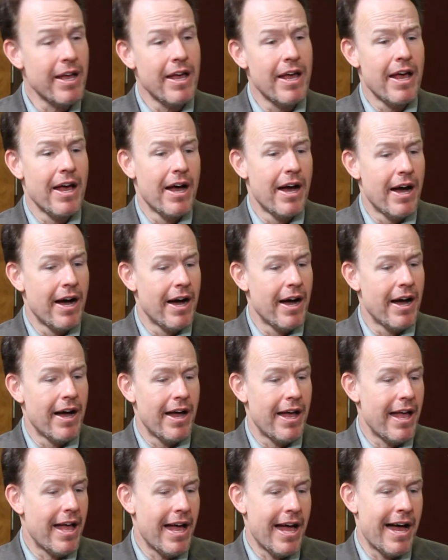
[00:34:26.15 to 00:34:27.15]

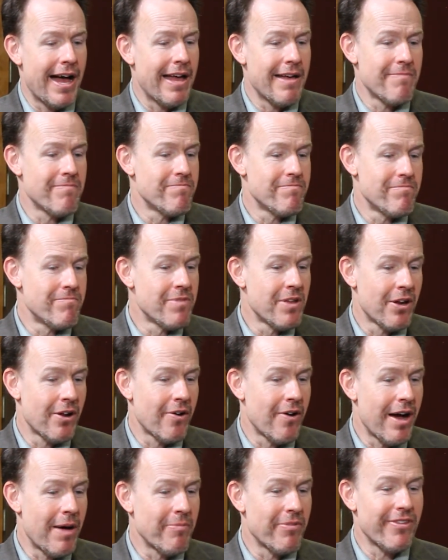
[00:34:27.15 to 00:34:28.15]

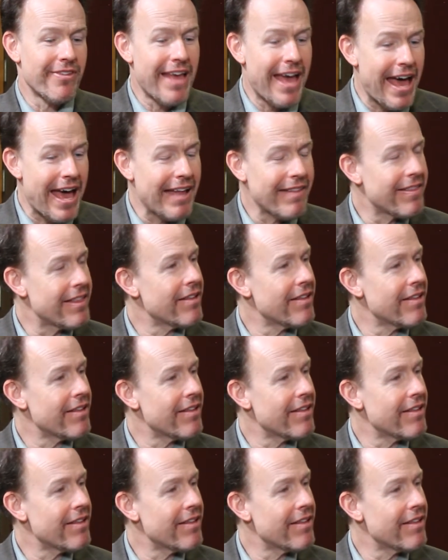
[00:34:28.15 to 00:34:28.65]
I'm sad